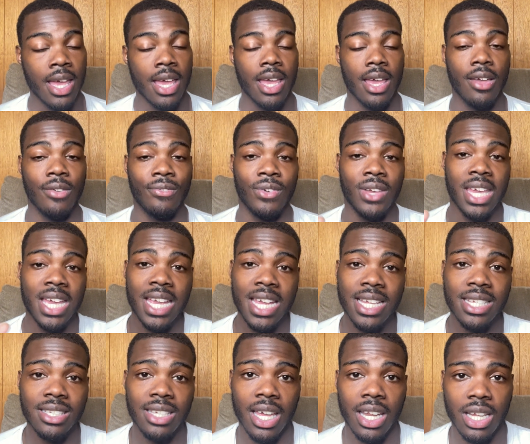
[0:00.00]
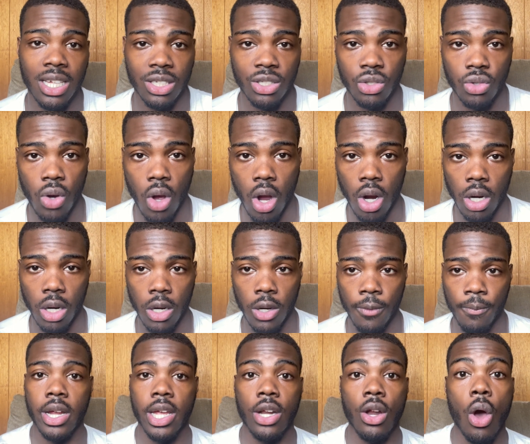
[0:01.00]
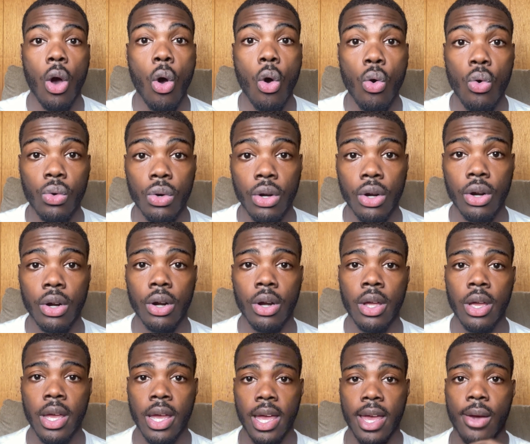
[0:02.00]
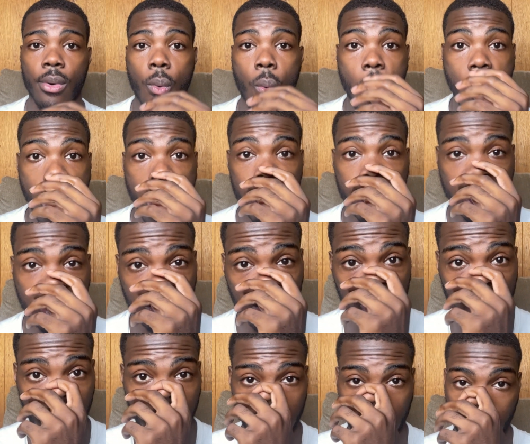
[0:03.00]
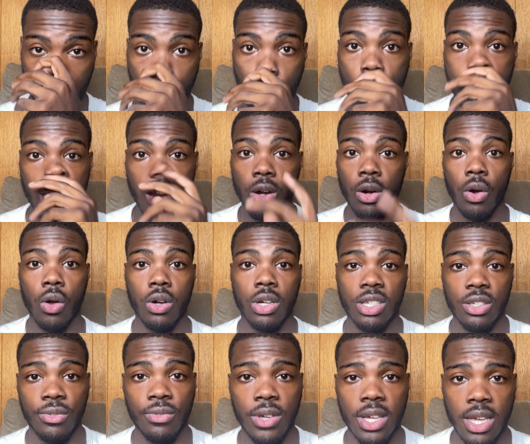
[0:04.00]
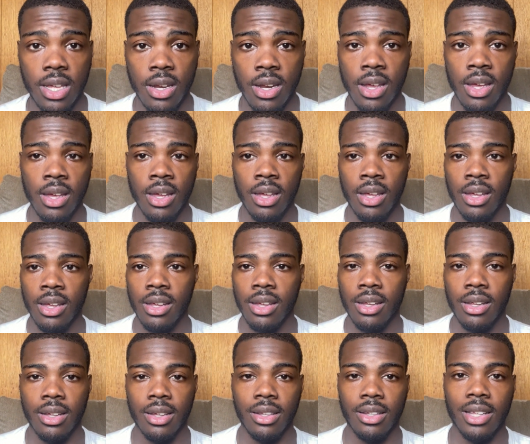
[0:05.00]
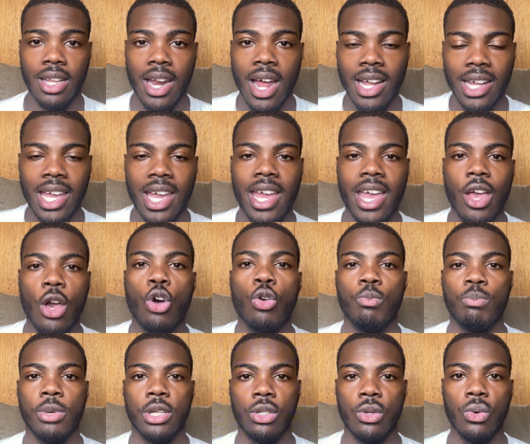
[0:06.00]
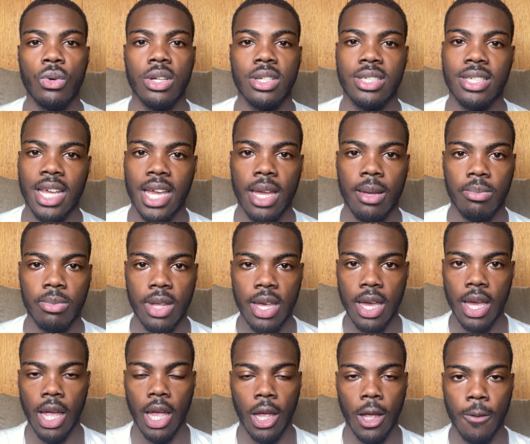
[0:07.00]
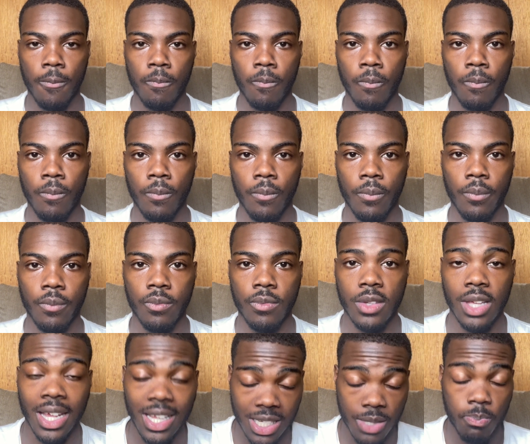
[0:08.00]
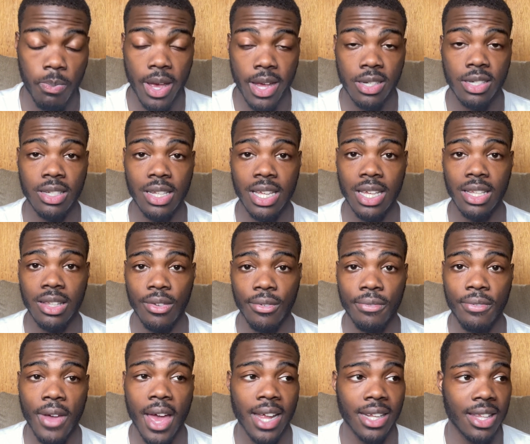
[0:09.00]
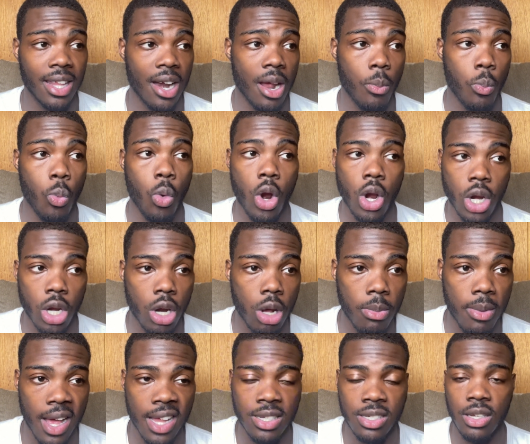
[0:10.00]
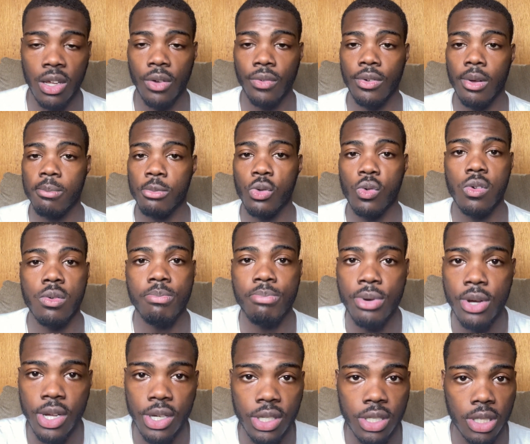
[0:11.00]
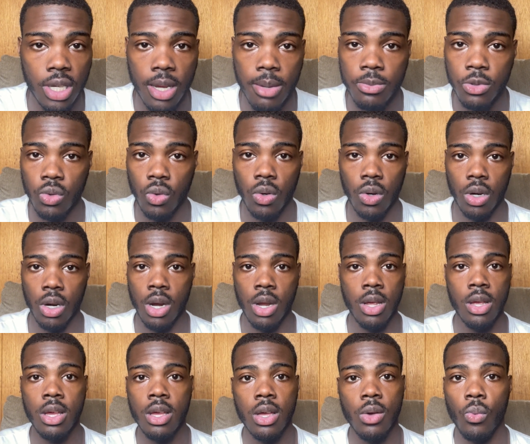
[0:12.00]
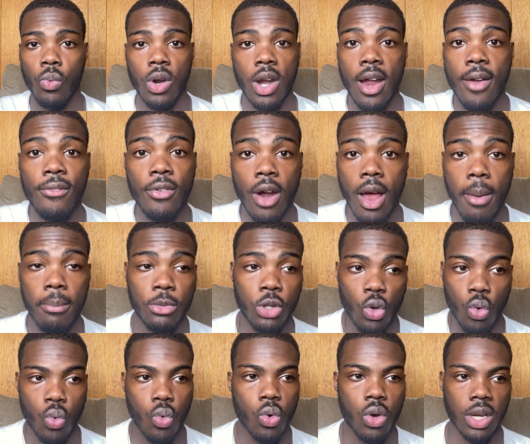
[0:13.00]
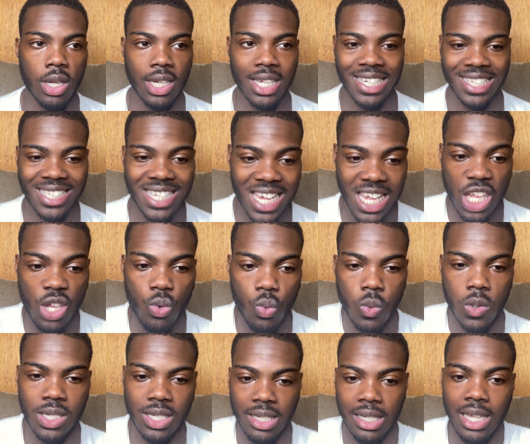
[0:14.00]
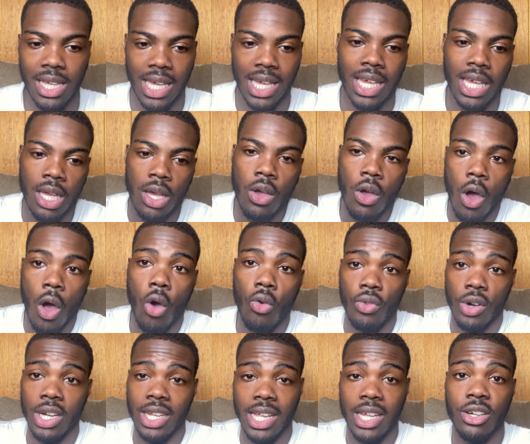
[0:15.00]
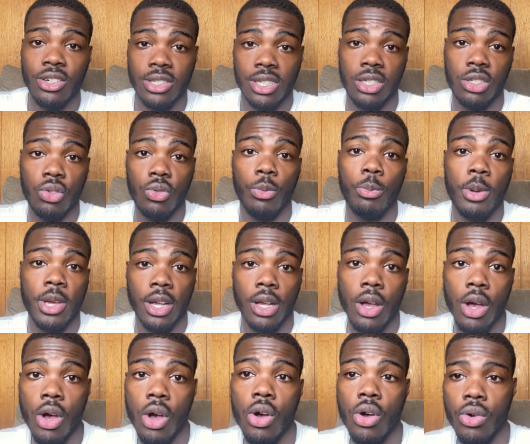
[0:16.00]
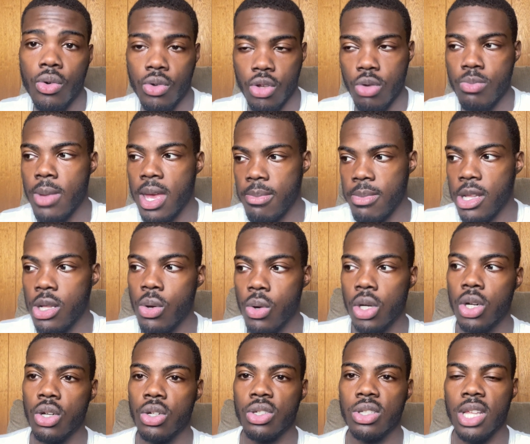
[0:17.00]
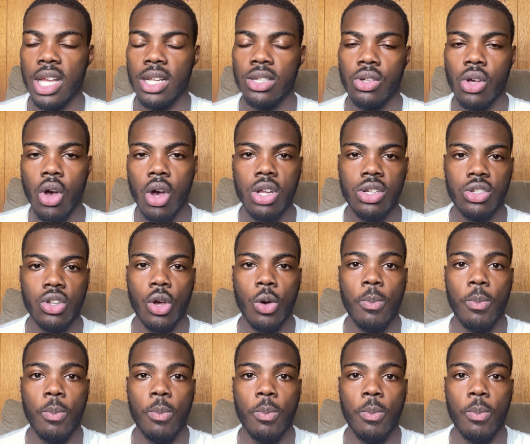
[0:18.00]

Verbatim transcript: if he's getting stronger and older and wiser and quicker on his feet, then I can't help but do the same thing. Especially the fact that I'm working on myself, I'm doing push ups or whatever I'm doing continuously over the years that you've been gone, you may be doing those things also,